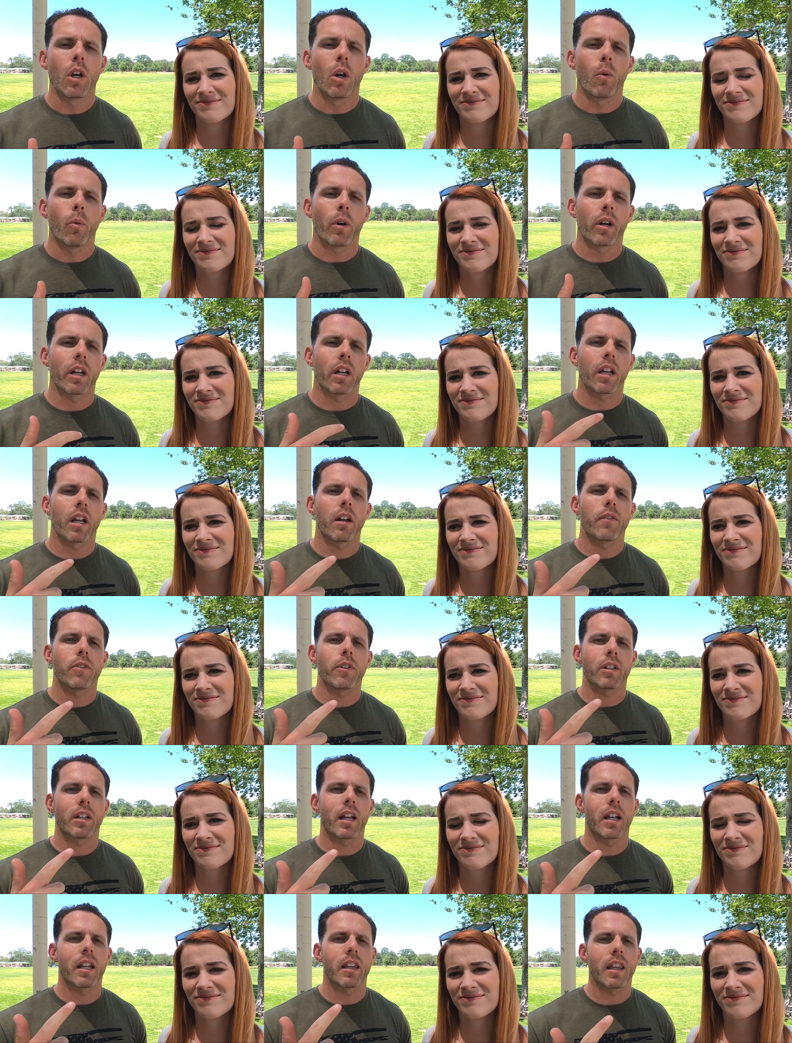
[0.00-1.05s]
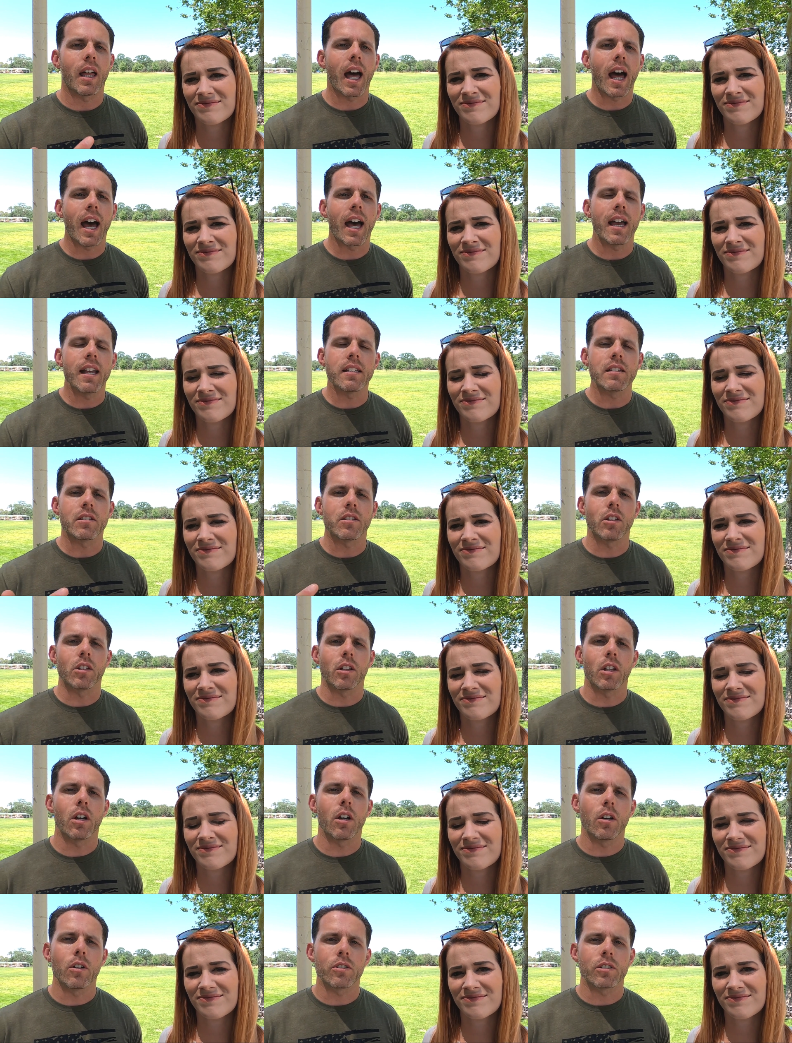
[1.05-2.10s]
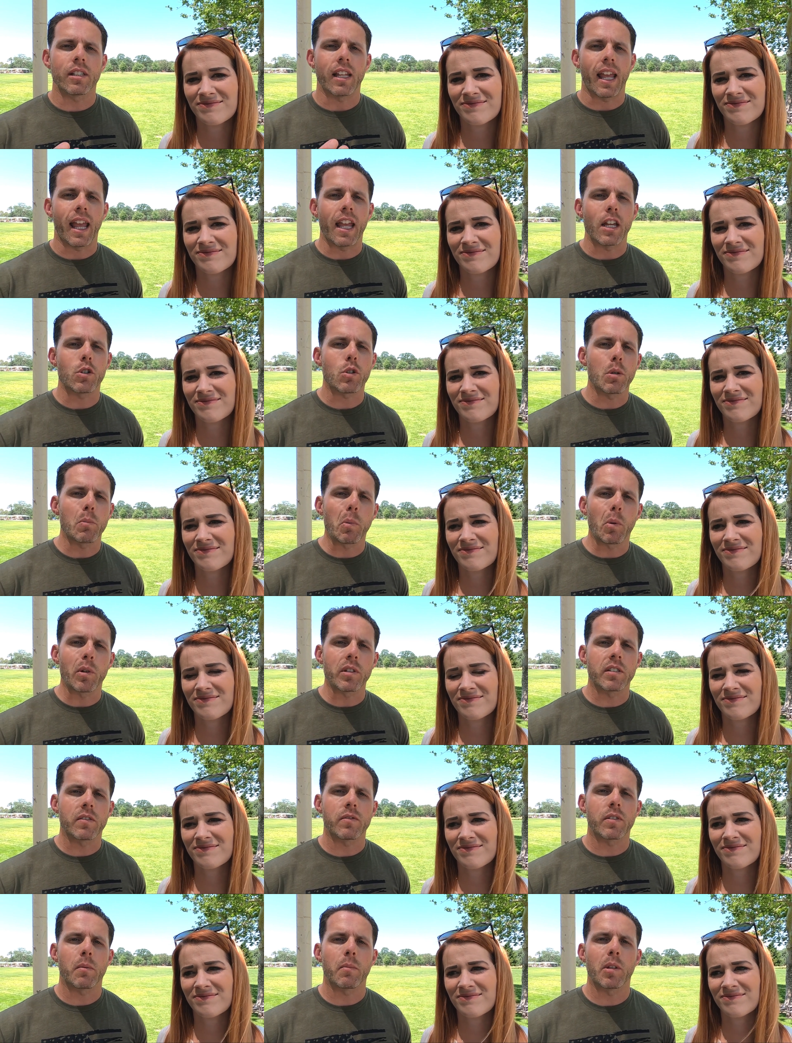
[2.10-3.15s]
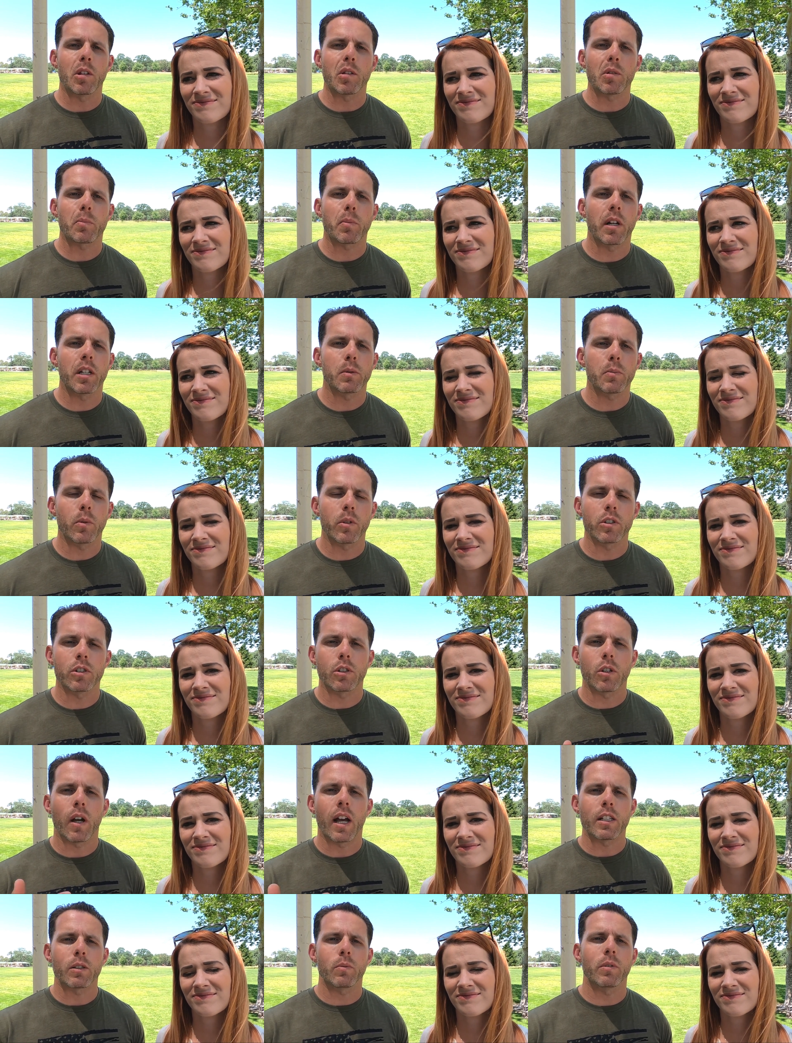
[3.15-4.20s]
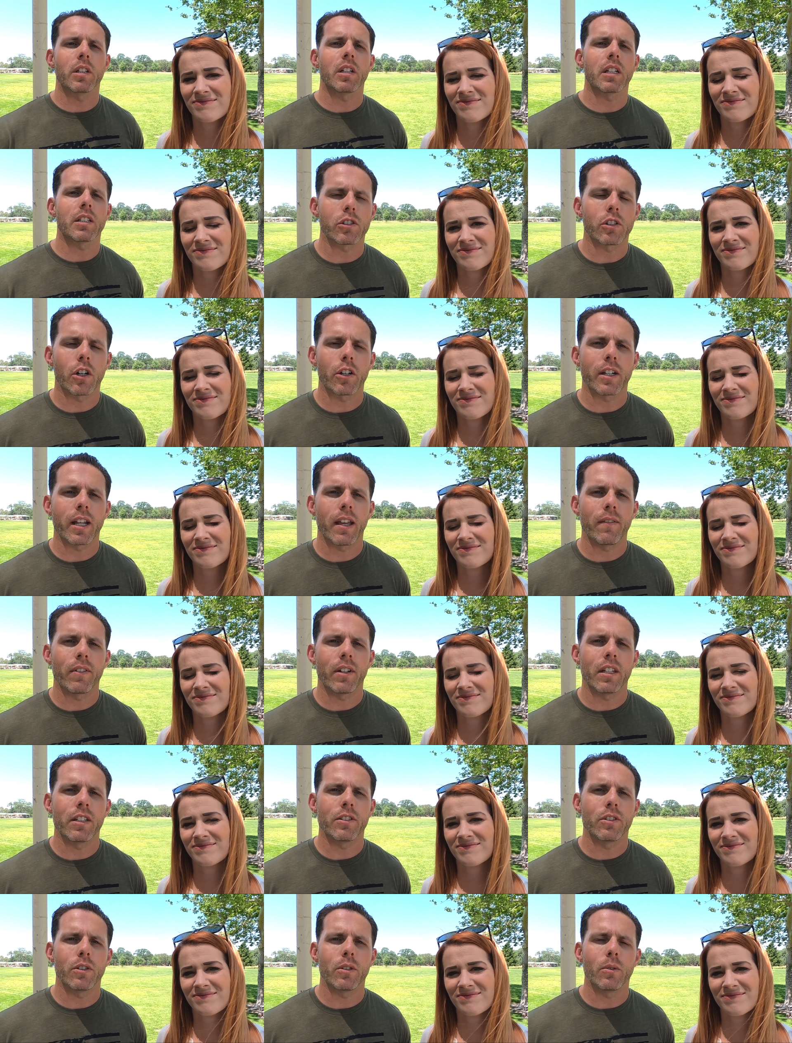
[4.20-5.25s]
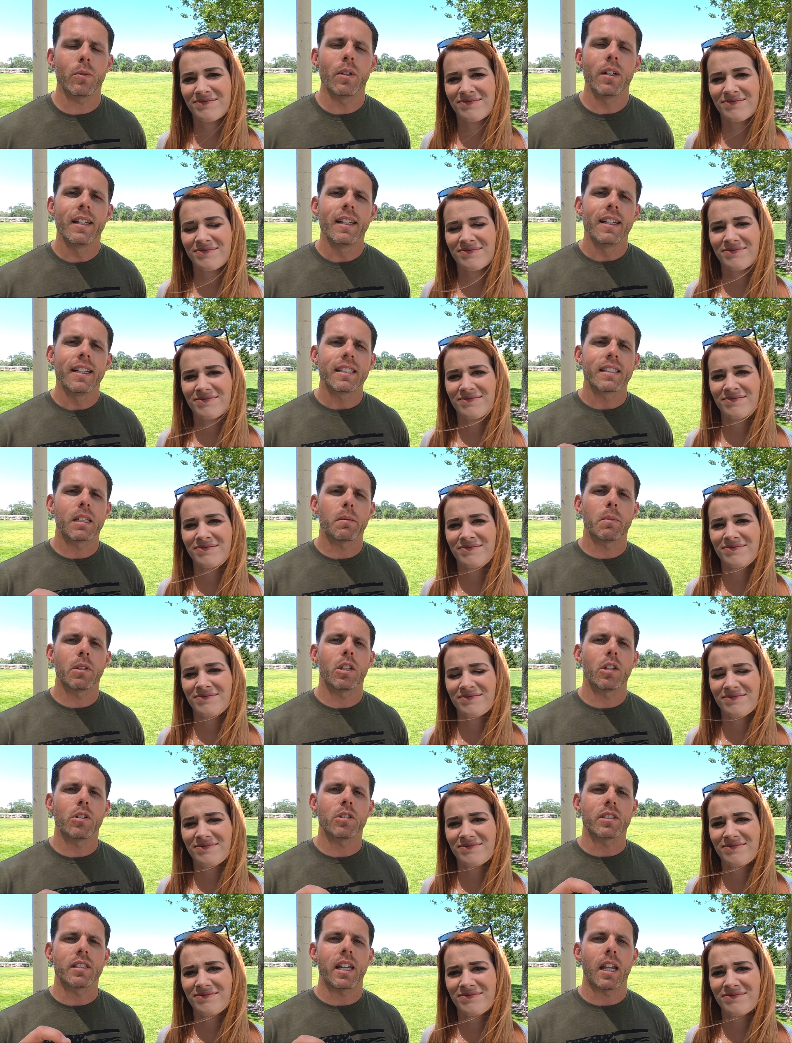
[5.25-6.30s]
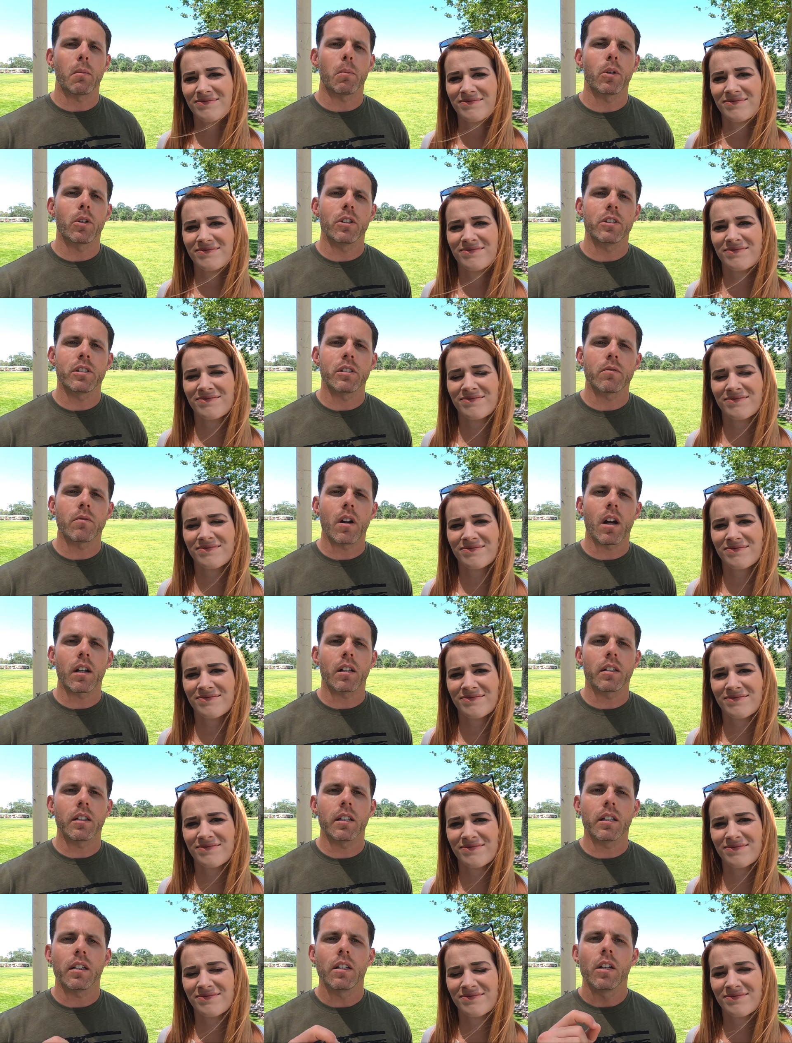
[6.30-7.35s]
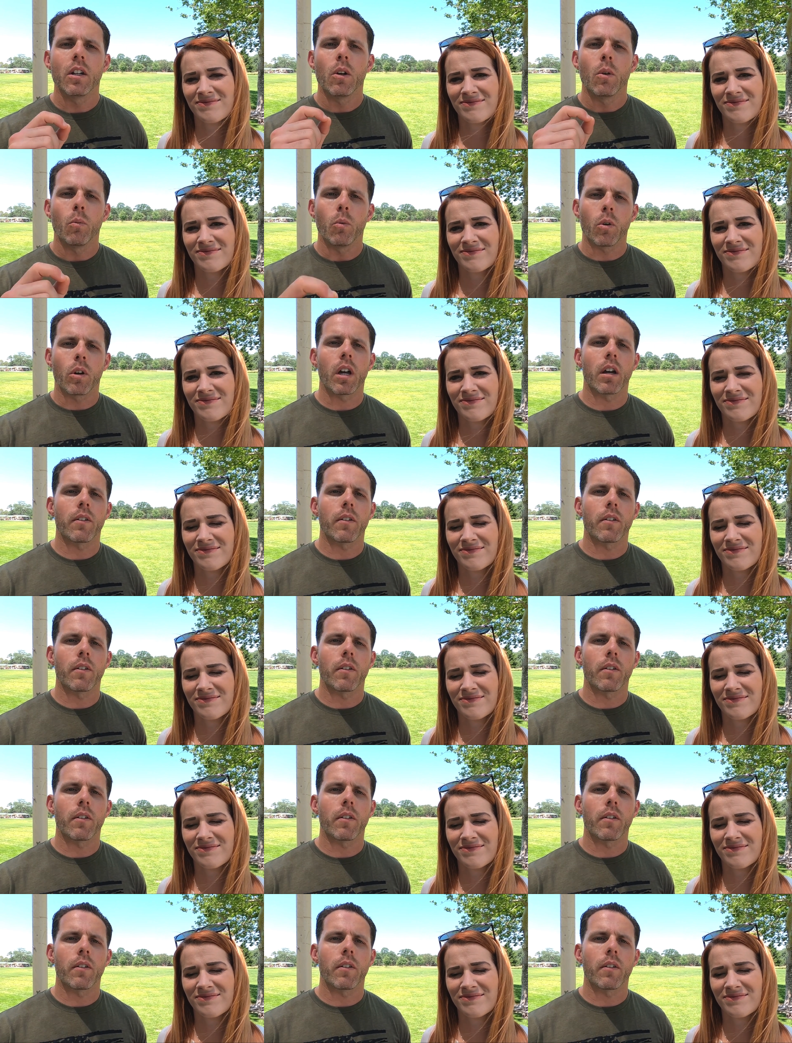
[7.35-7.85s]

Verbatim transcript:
Speaker 1: We're going to cover kind of the highs, the lows, the entry points of some of those price points. So as we start diving into some of those neighborhoods in Rocklin, we'll